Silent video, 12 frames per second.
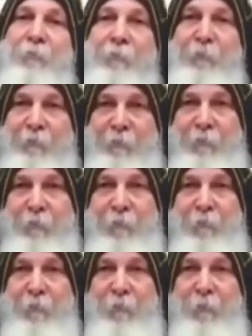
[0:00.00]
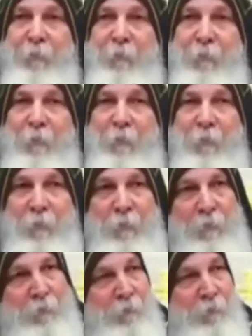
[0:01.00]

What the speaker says: No one is speaking in this clip.